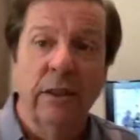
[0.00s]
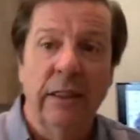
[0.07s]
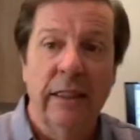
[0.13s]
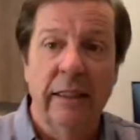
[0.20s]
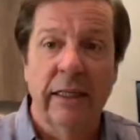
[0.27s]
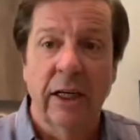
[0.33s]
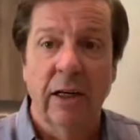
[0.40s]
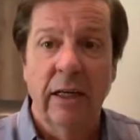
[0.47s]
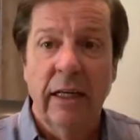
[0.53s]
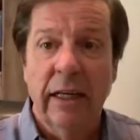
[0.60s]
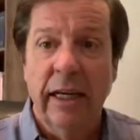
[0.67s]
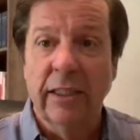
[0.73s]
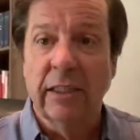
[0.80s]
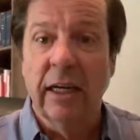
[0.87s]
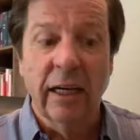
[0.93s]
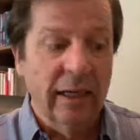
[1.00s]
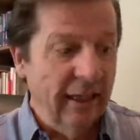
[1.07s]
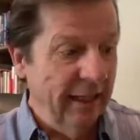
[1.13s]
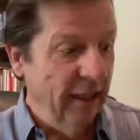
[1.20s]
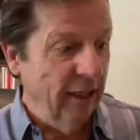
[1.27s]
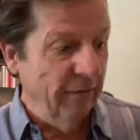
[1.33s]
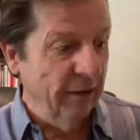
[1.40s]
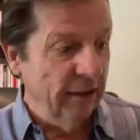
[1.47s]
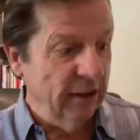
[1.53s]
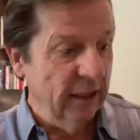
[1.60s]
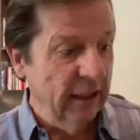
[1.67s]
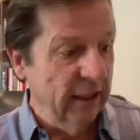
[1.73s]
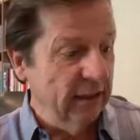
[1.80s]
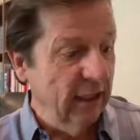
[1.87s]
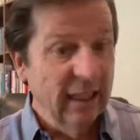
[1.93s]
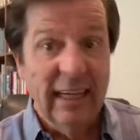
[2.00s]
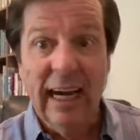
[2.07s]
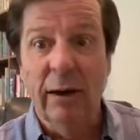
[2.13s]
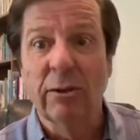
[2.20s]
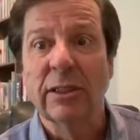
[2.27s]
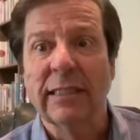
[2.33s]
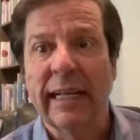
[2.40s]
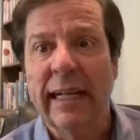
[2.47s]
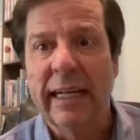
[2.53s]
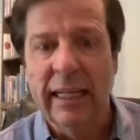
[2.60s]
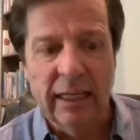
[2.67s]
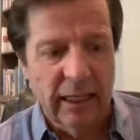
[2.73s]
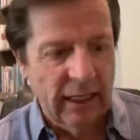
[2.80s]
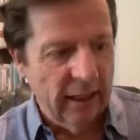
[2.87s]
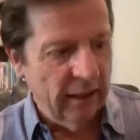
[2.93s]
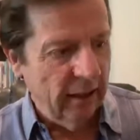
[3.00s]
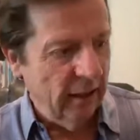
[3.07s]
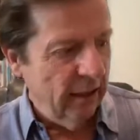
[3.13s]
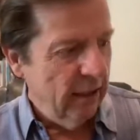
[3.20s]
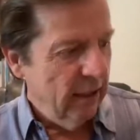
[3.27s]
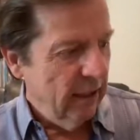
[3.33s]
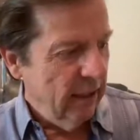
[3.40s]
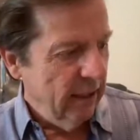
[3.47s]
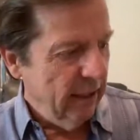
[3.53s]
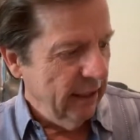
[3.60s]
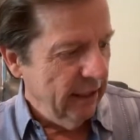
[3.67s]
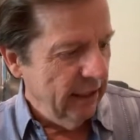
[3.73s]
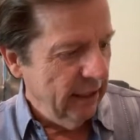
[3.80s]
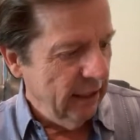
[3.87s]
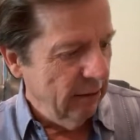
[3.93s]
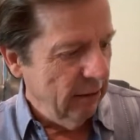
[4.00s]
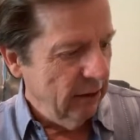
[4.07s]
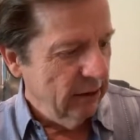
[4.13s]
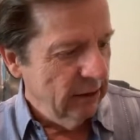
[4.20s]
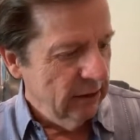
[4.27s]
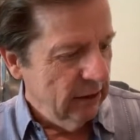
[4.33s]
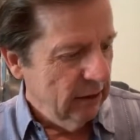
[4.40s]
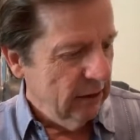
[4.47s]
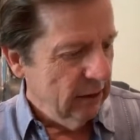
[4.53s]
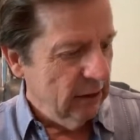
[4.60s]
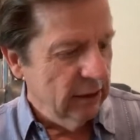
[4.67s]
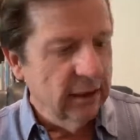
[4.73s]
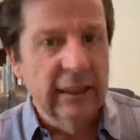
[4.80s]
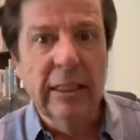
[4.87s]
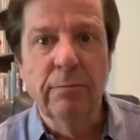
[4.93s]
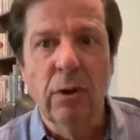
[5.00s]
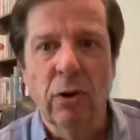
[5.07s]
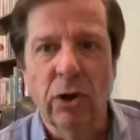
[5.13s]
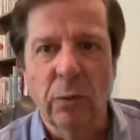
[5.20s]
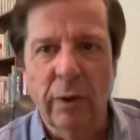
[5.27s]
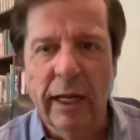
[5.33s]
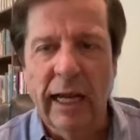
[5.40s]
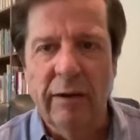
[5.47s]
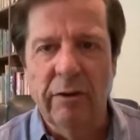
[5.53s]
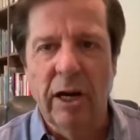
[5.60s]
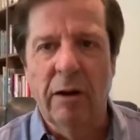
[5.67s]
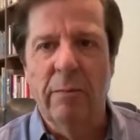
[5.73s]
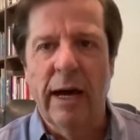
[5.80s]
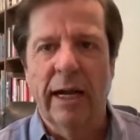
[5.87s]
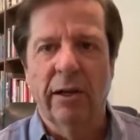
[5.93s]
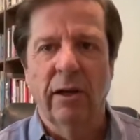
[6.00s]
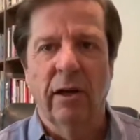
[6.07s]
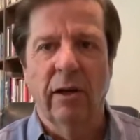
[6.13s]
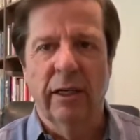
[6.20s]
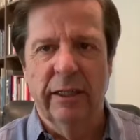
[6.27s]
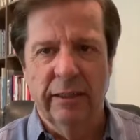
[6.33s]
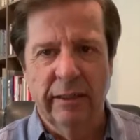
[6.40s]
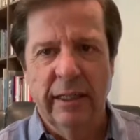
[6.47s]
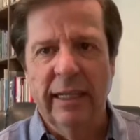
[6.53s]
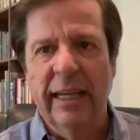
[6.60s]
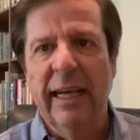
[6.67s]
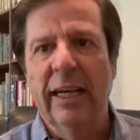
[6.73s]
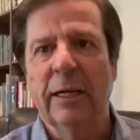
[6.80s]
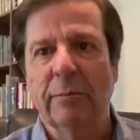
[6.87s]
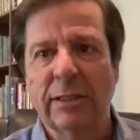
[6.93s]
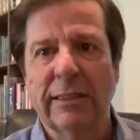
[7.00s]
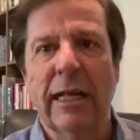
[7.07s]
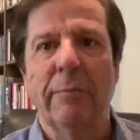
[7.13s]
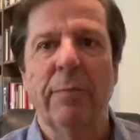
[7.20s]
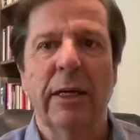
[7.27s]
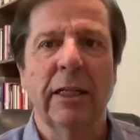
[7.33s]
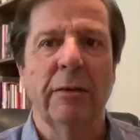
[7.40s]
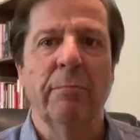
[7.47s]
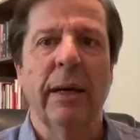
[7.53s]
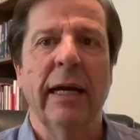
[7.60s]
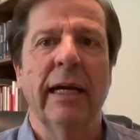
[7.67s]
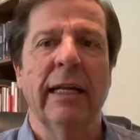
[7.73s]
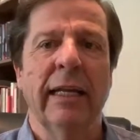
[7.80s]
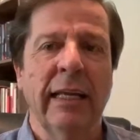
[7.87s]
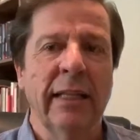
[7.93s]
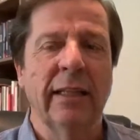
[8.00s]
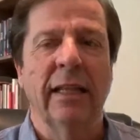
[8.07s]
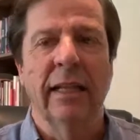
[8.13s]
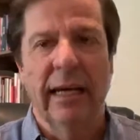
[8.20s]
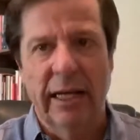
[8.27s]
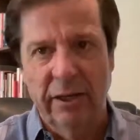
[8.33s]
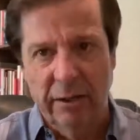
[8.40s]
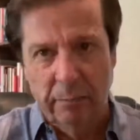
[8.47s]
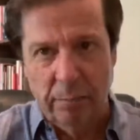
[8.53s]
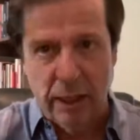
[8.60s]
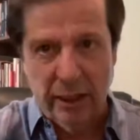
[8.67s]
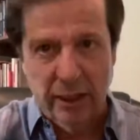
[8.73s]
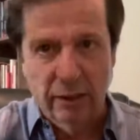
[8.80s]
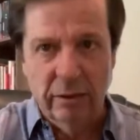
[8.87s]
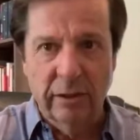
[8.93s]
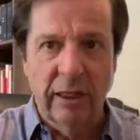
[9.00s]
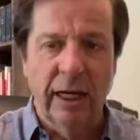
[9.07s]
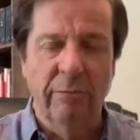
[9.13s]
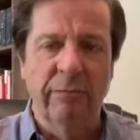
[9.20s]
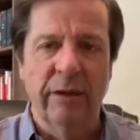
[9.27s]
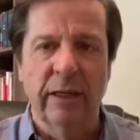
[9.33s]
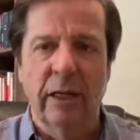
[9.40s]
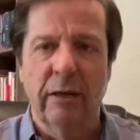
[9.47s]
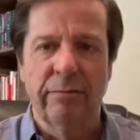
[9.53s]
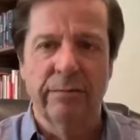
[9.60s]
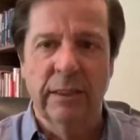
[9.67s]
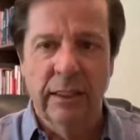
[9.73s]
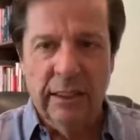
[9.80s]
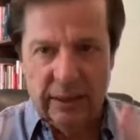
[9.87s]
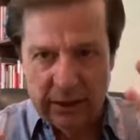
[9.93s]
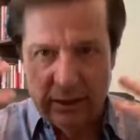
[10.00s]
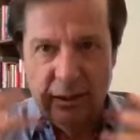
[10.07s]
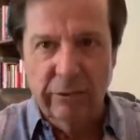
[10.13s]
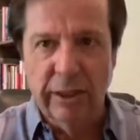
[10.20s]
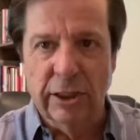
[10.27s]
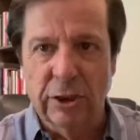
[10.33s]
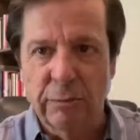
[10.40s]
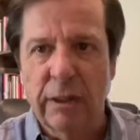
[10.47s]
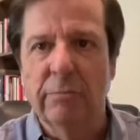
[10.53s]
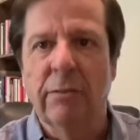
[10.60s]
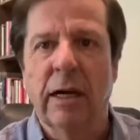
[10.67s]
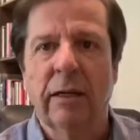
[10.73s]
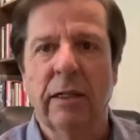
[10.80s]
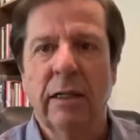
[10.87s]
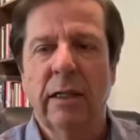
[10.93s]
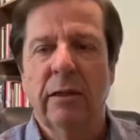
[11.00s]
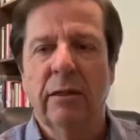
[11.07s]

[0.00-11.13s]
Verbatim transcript: detail. It's ugly enough as it is. I was staining a, a, a uh, gazebo that we have in our backyard and end up stepping in the paint, hit the ladder, the bucket on top fell off, drenched me my